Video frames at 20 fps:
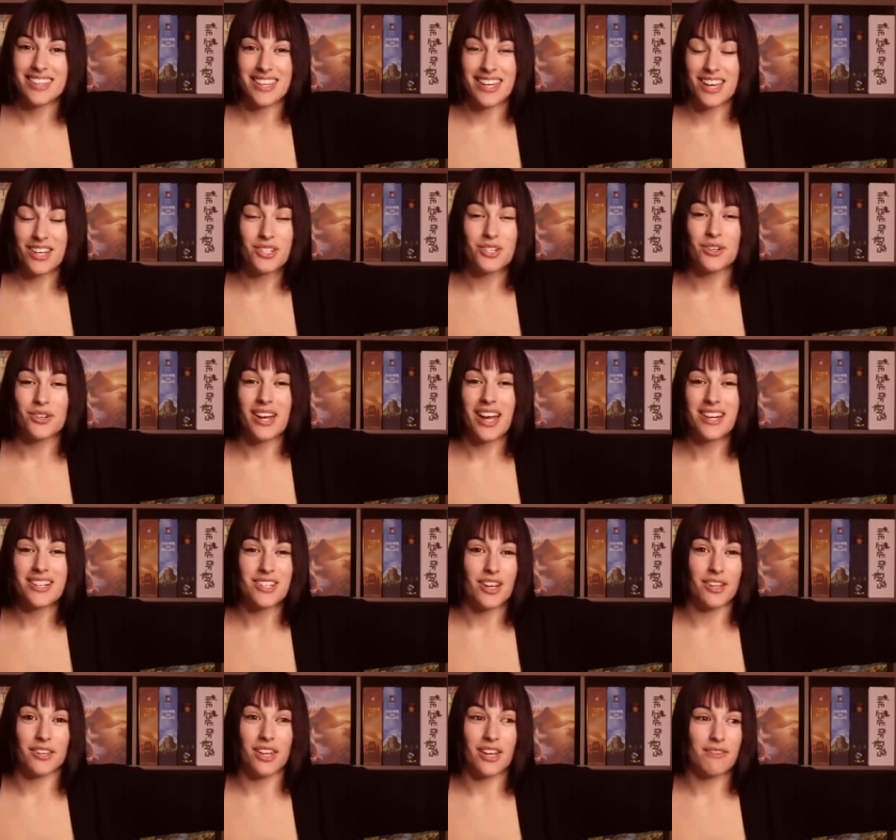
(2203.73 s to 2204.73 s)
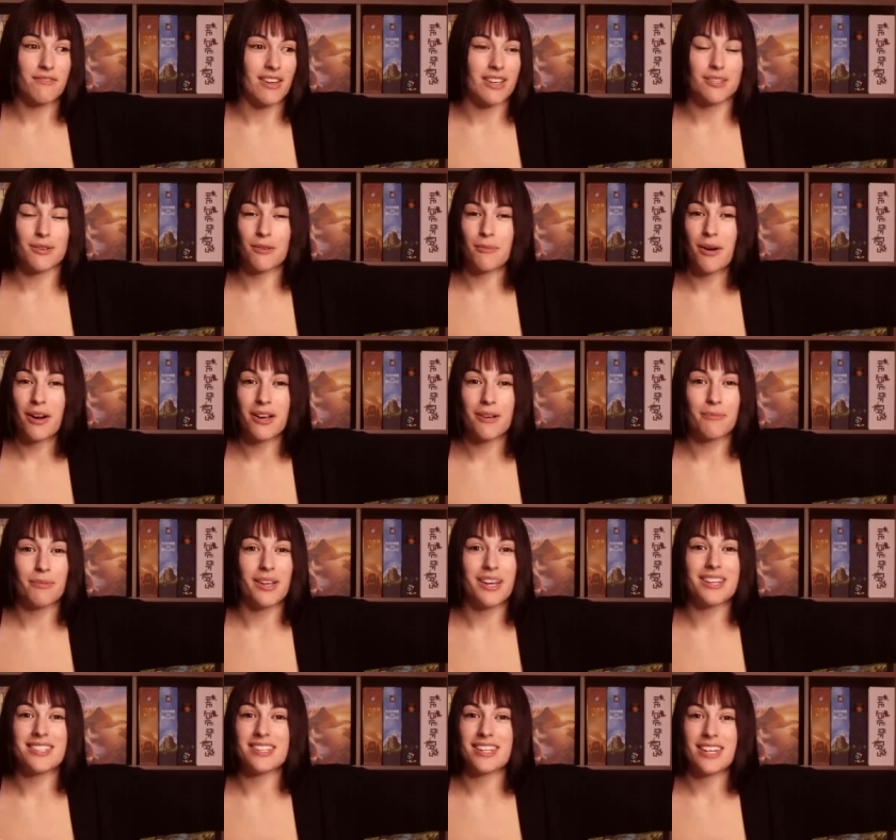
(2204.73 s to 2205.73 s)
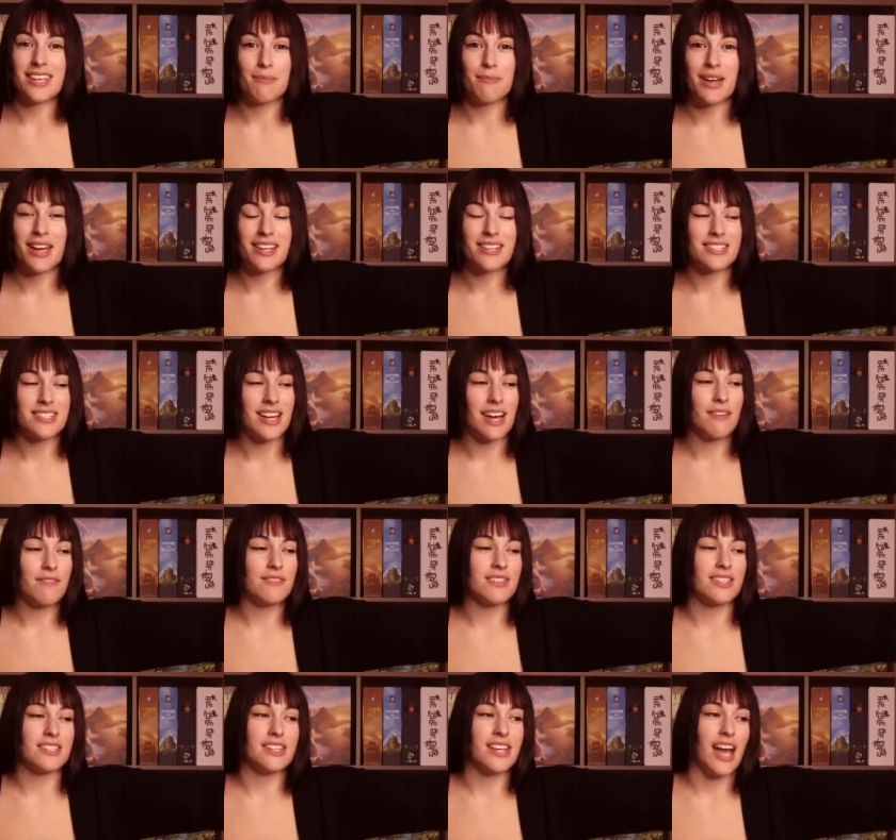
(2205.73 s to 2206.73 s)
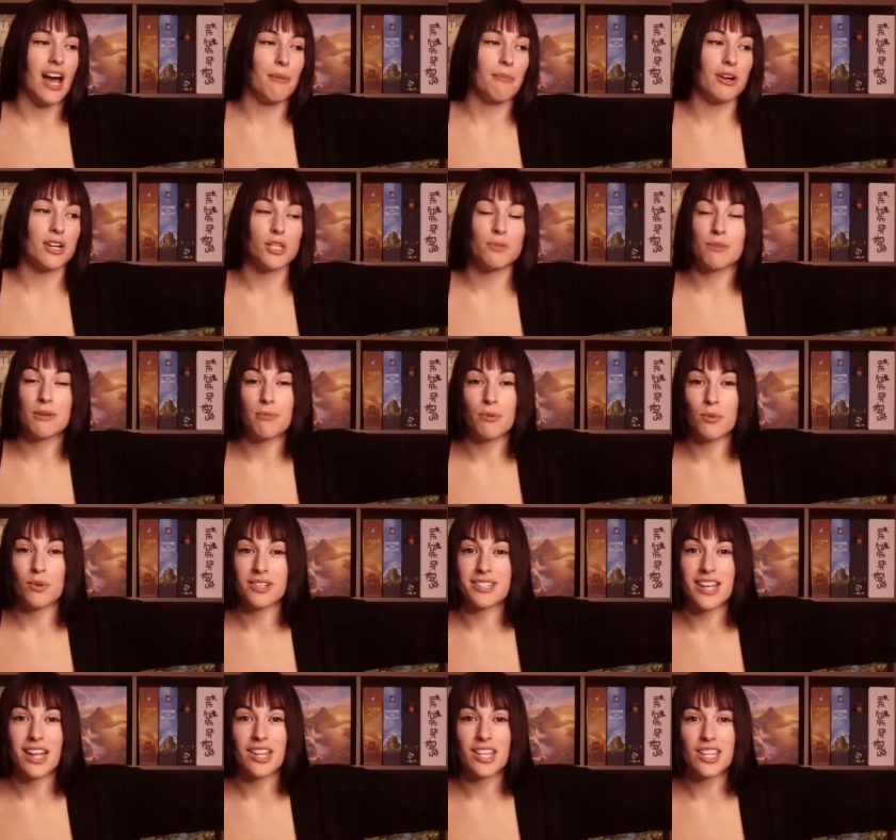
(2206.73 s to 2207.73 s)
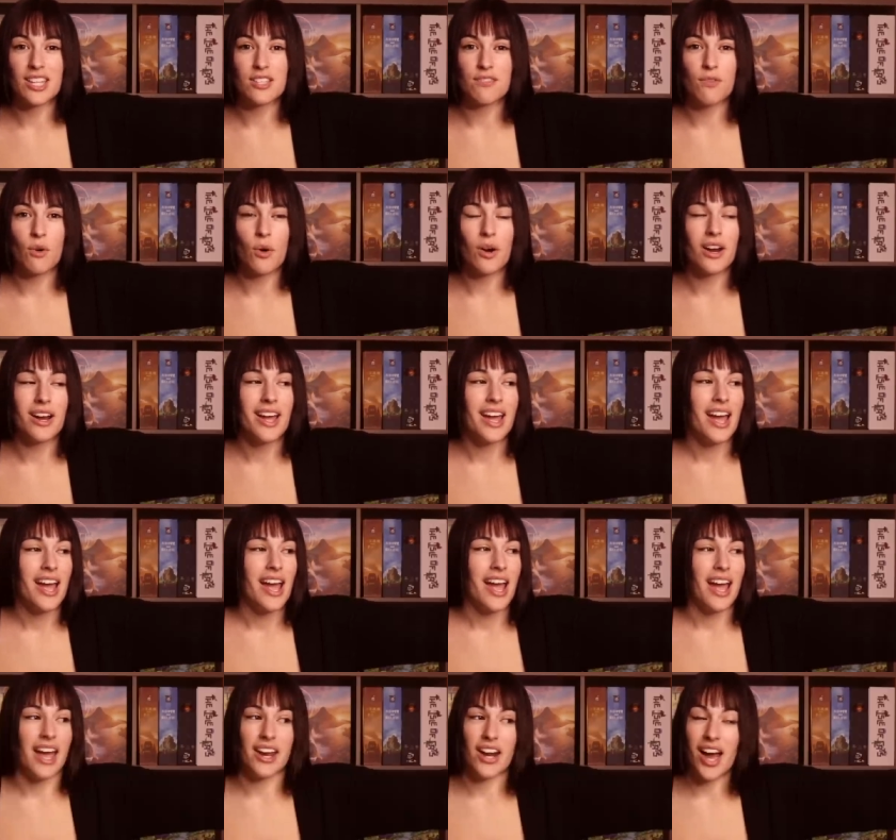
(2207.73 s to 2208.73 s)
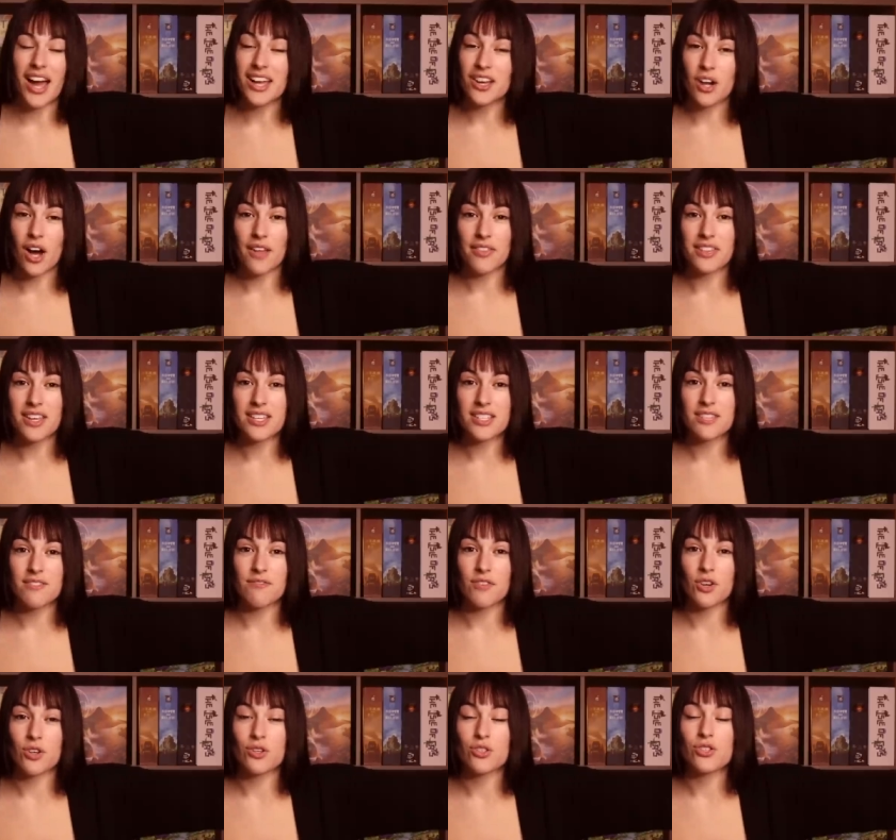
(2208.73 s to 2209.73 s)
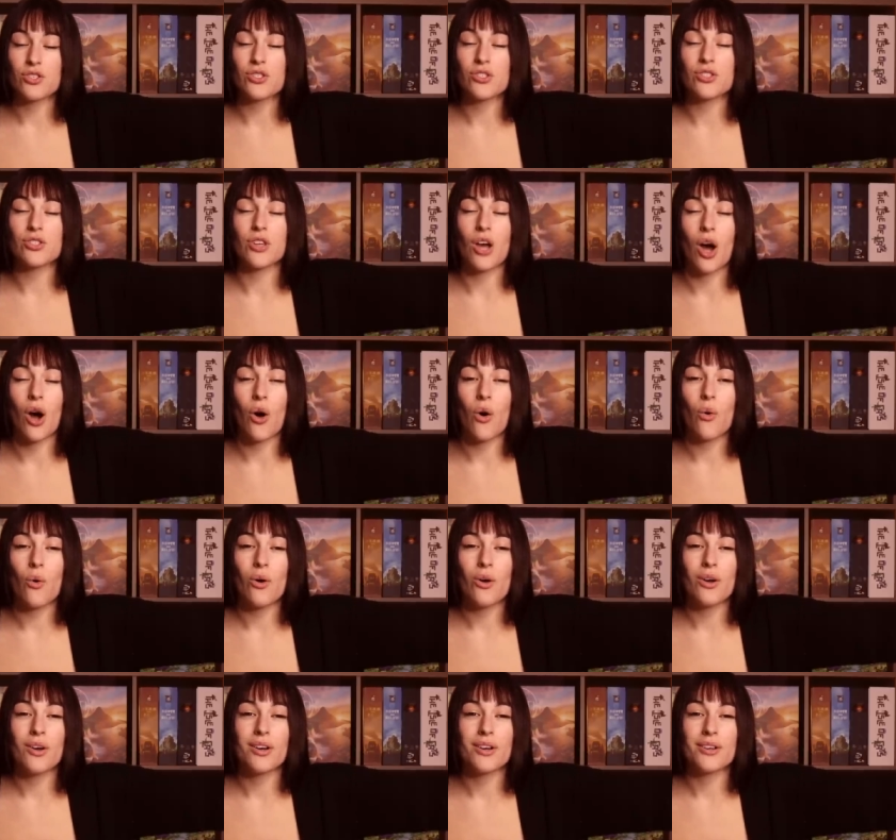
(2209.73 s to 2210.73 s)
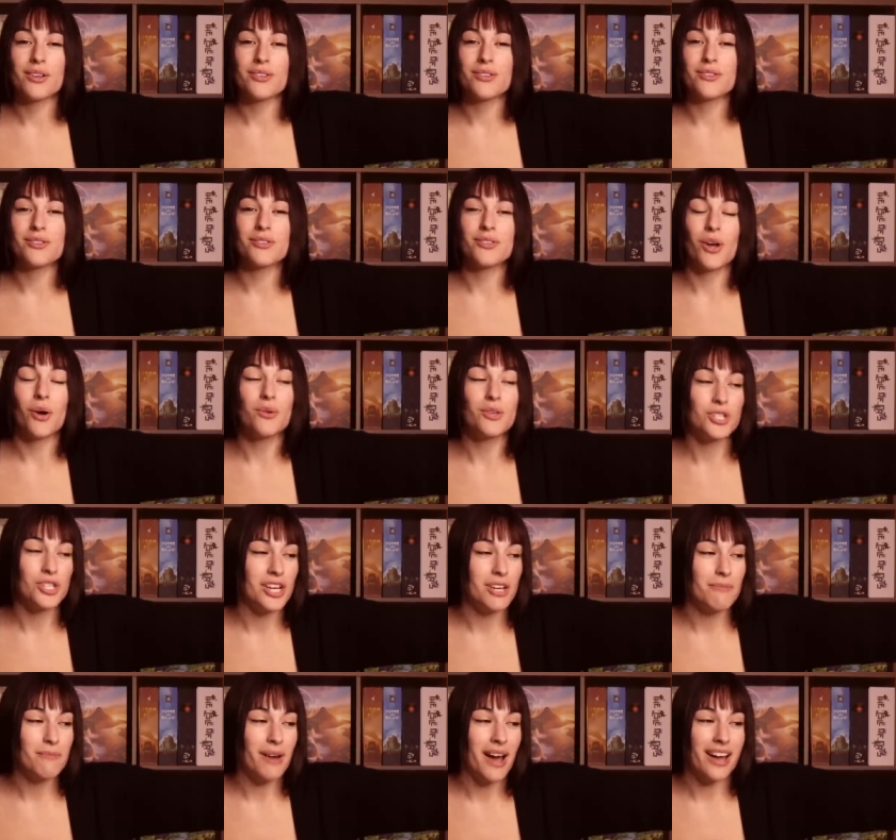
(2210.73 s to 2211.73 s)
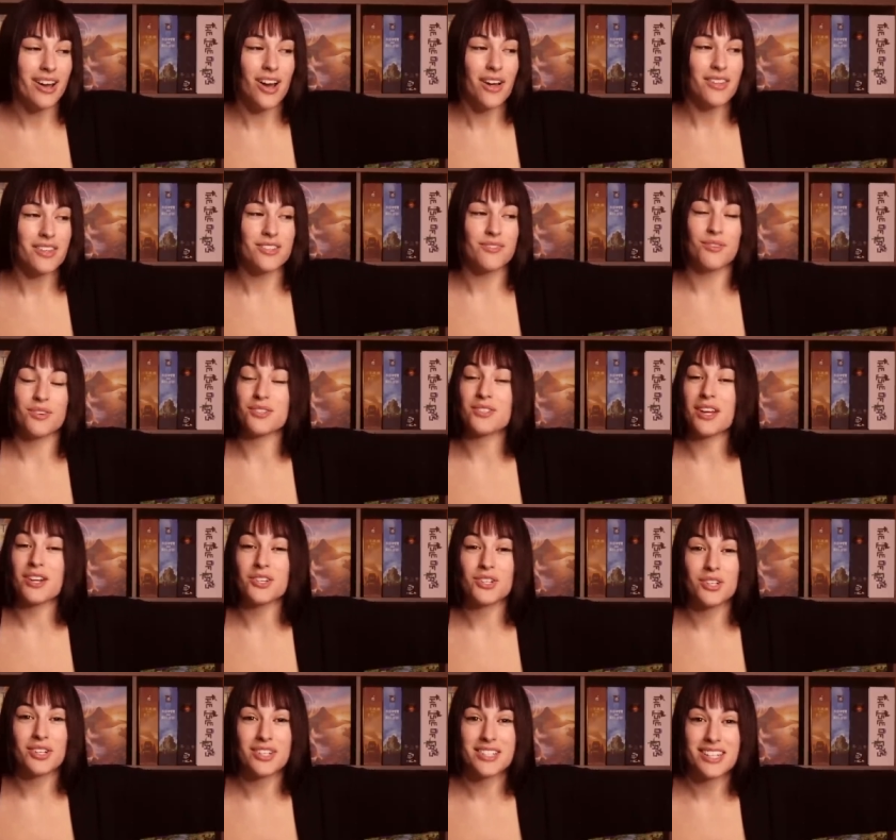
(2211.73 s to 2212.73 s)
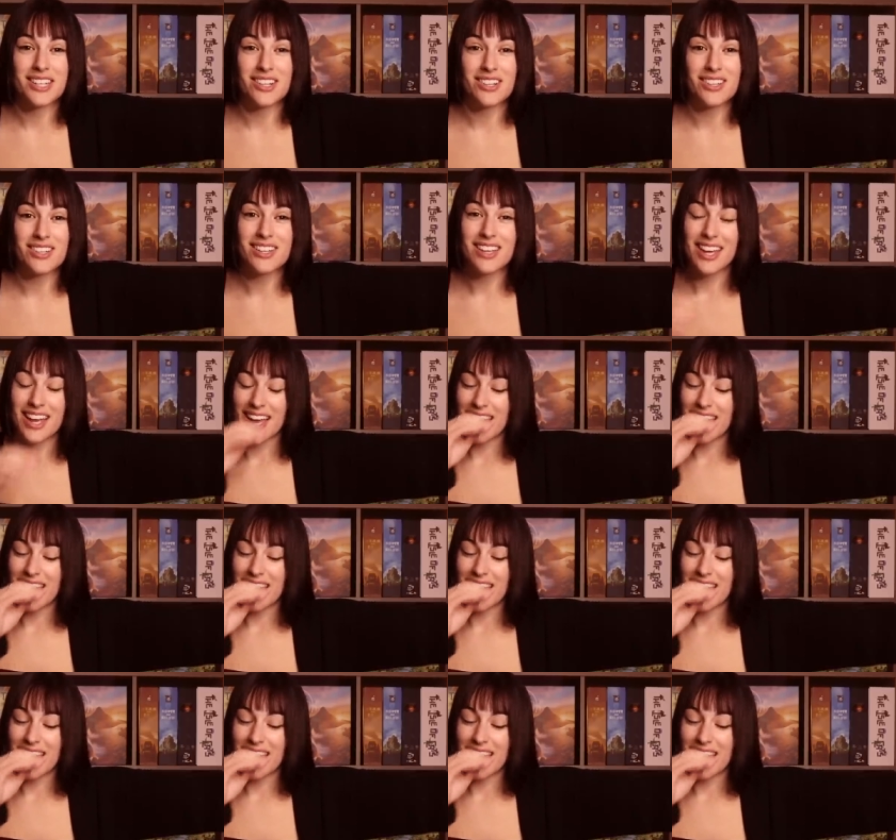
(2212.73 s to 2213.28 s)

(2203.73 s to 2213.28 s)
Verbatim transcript: the internet on like Facebook Marketplace and eBay and stuff to see how much people were selling this for. And I got this for so so cheap. I got this for such a good deal.